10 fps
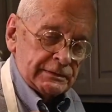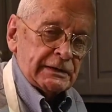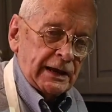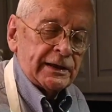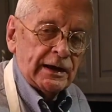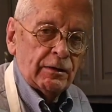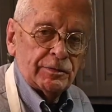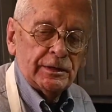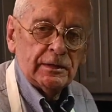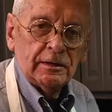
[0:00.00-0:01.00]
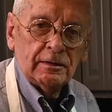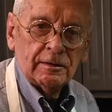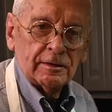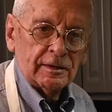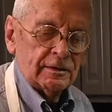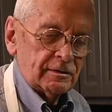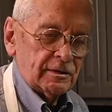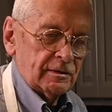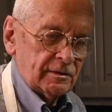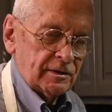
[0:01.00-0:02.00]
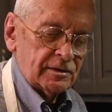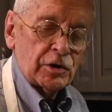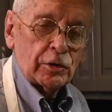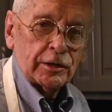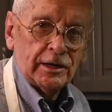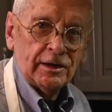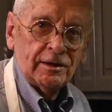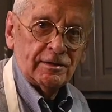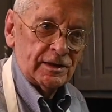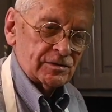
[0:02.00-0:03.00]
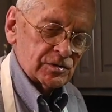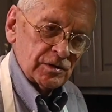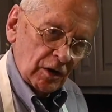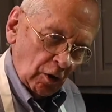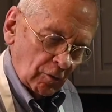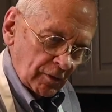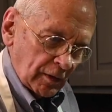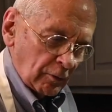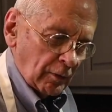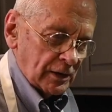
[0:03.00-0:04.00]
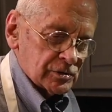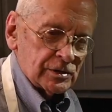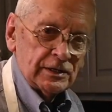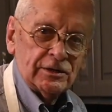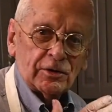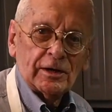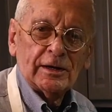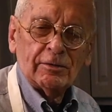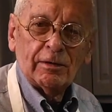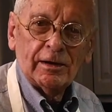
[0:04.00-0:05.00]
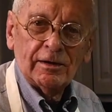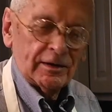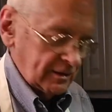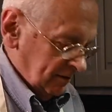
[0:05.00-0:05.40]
taken out the turkey that's over there resting, you're getting ready